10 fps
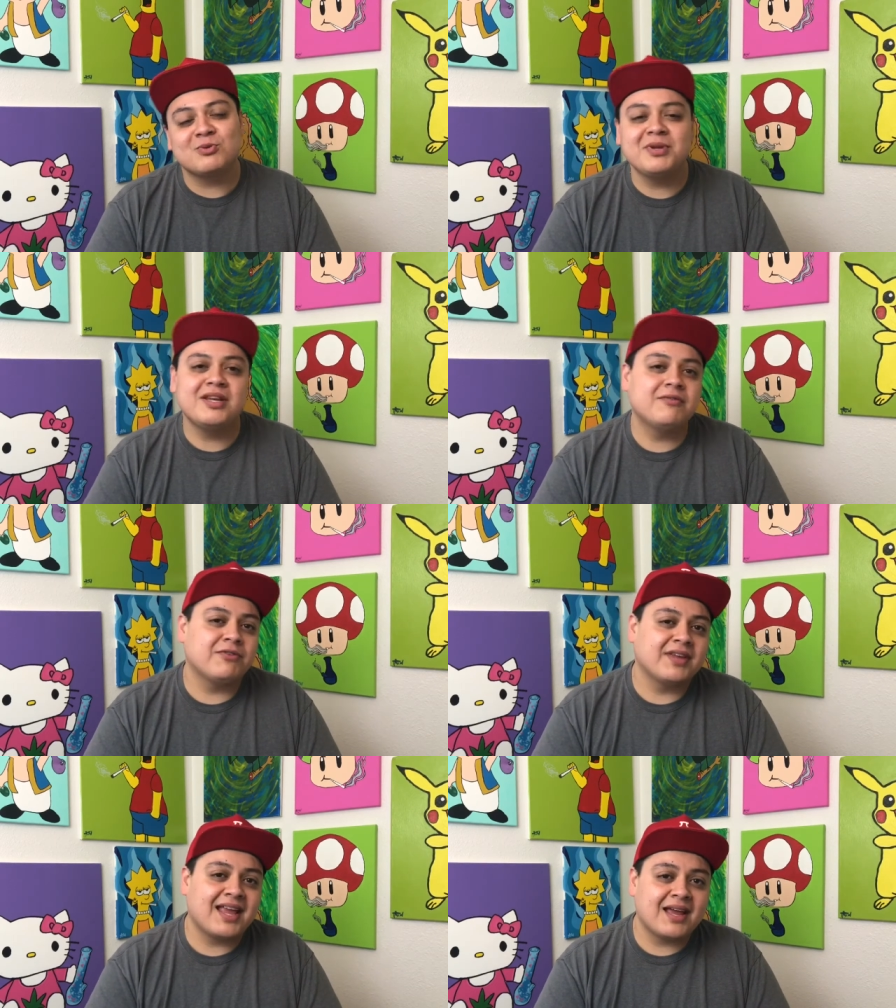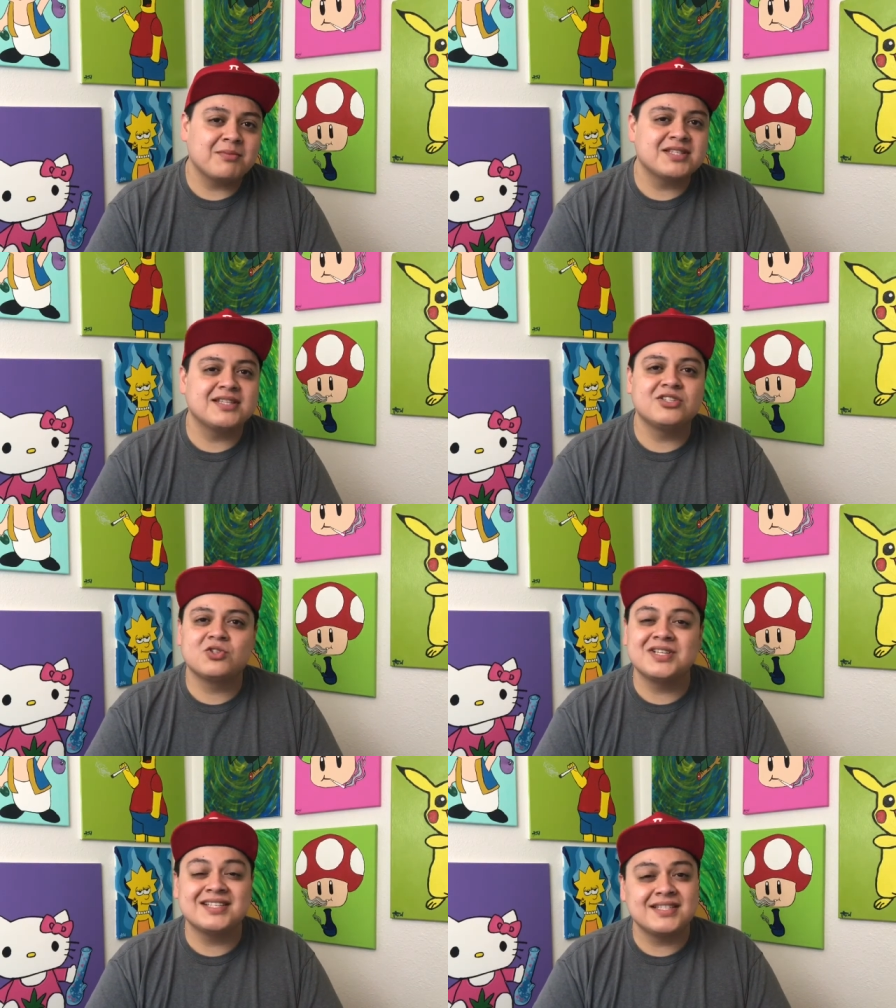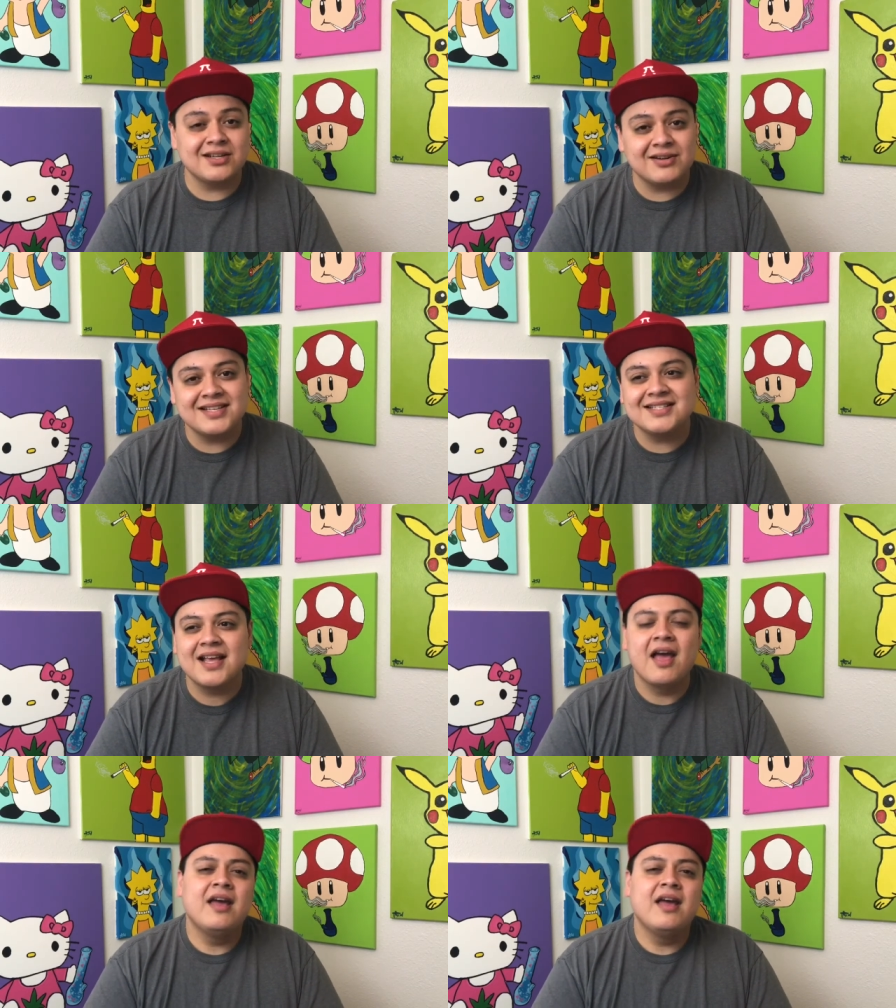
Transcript: media for the cannabis industry series,